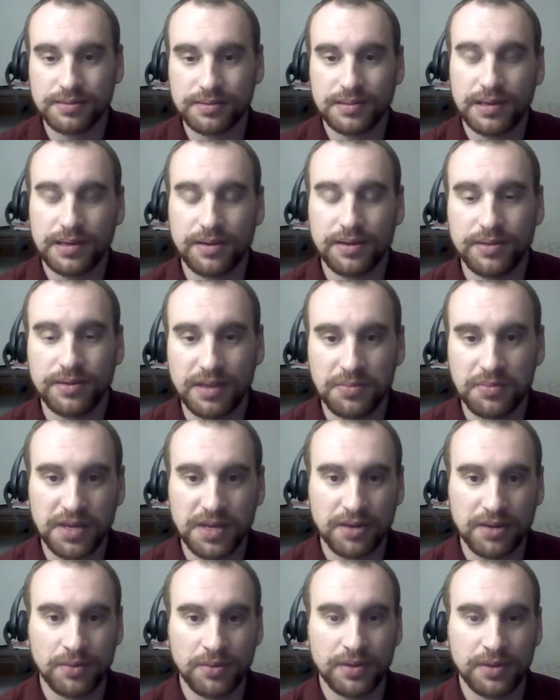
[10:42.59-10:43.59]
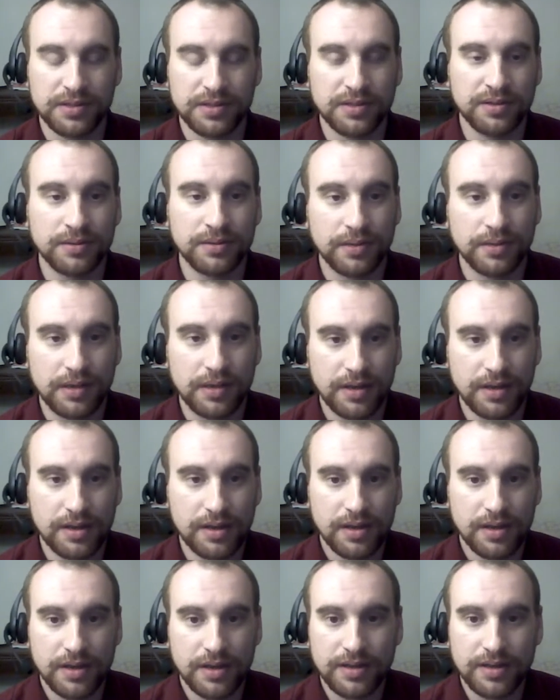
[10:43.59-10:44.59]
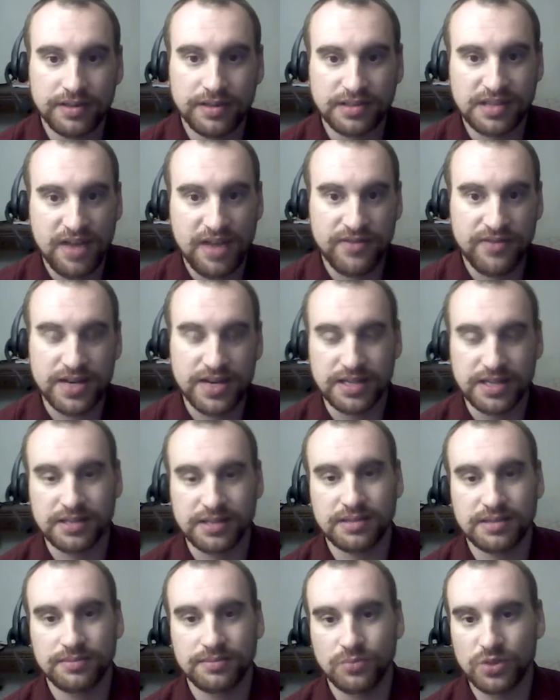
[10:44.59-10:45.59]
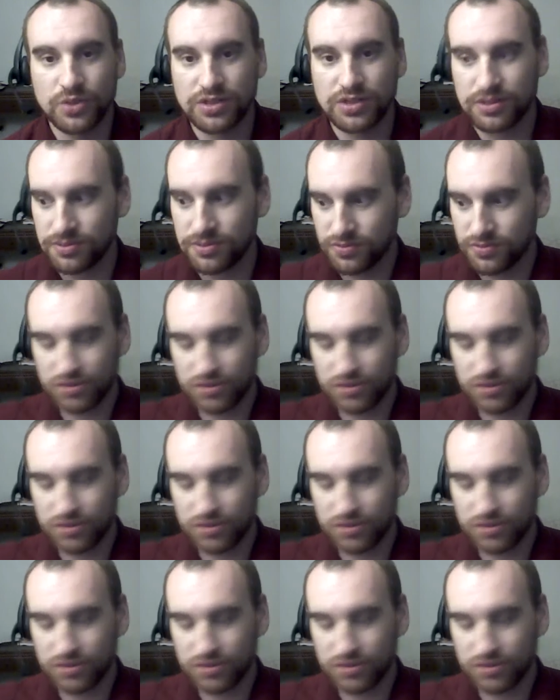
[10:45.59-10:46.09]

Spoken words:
And then we go into the 70s, which is